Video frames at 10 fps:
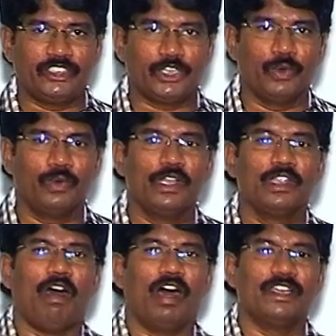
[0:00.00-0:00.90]
We wish
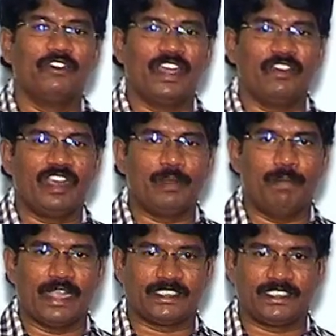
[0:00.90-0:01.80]
you all the very,
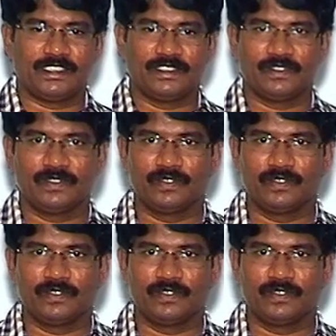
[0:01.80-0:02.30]
very best.